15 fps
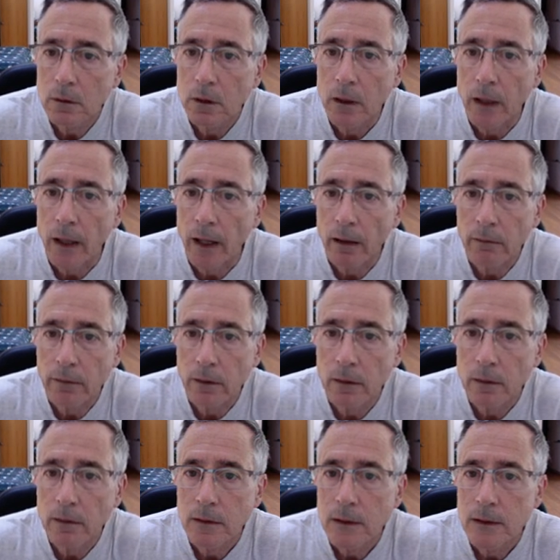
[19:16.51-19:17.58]
Yeah,
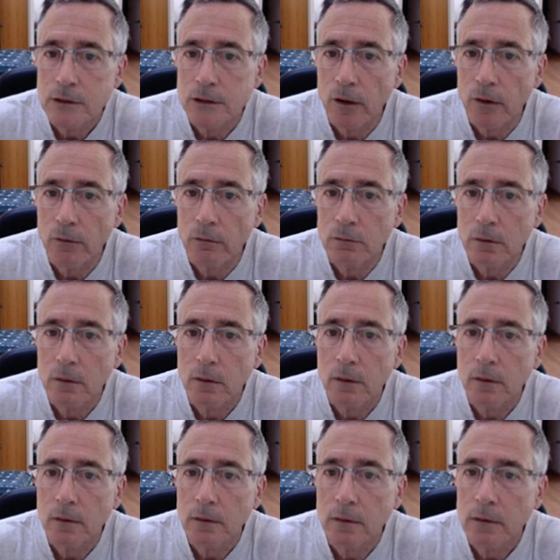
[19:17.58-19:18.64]
so
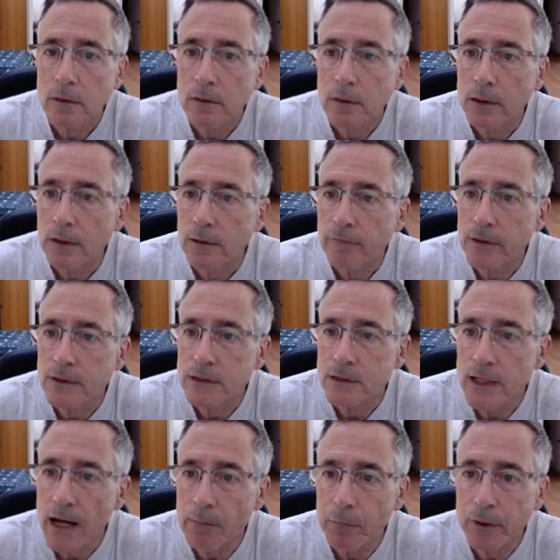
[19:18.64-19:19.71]
if I
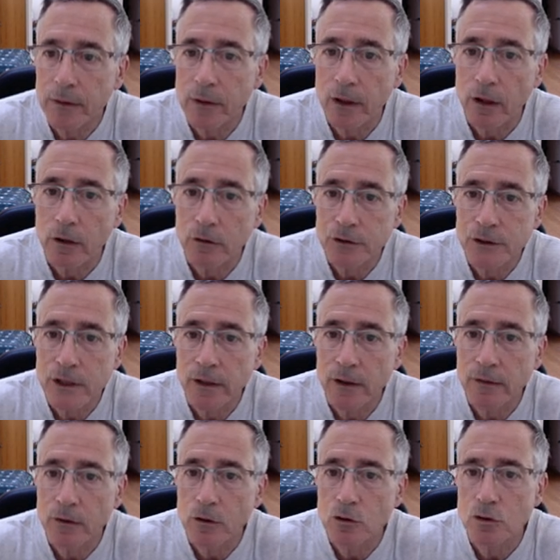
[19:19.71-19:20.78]
stop it there, you'll see
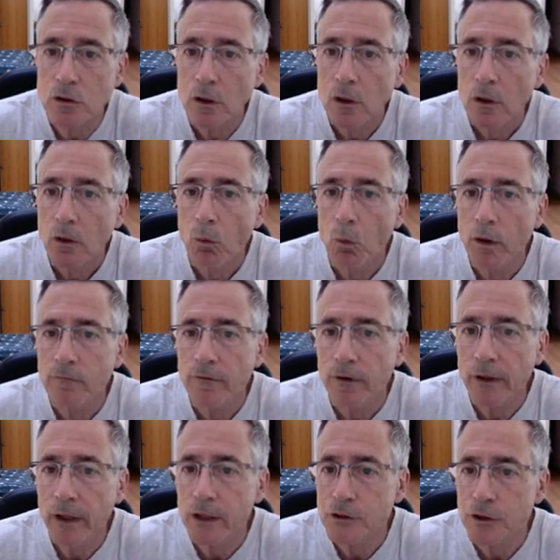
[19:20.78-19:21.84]
that there's one
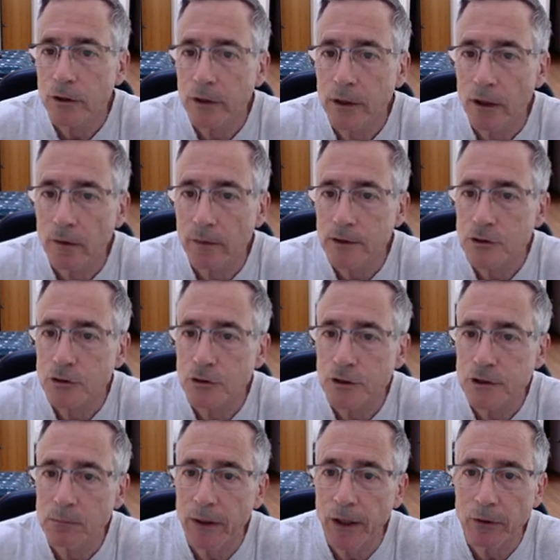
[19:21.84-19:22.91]
variation here that's
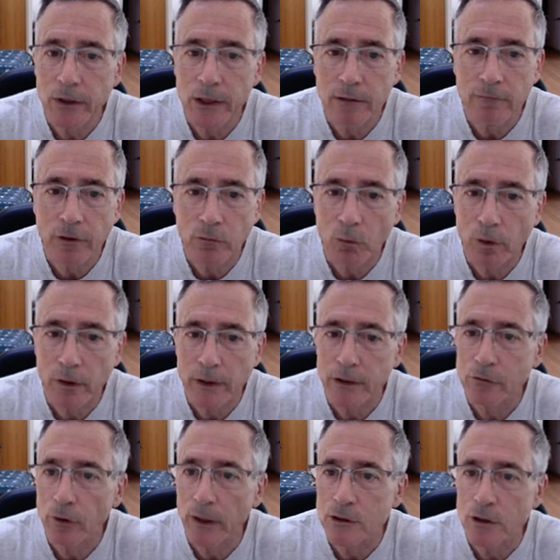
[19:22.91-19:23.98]
just about even, where he
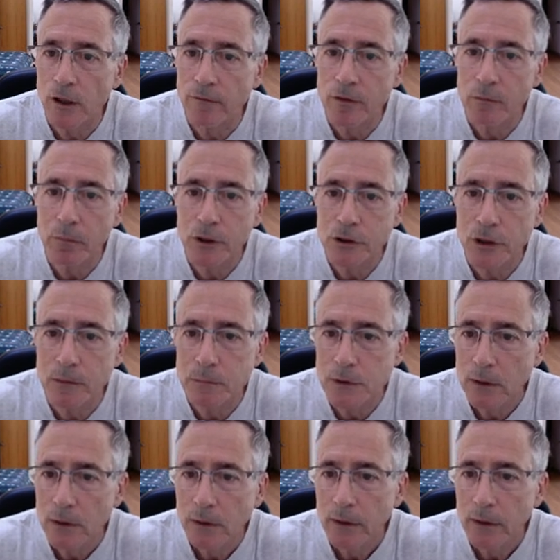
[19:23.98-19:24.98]
trades off the bishops,